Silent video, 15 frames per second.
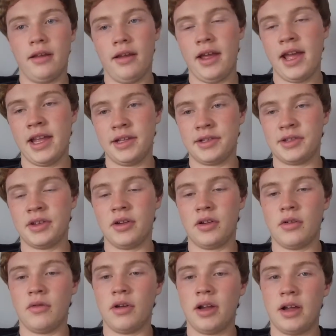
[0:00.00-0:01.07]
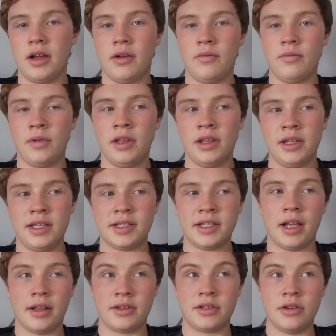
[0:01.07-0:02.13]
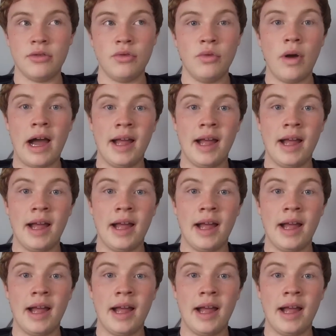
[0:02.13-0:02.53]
And so we only saw two.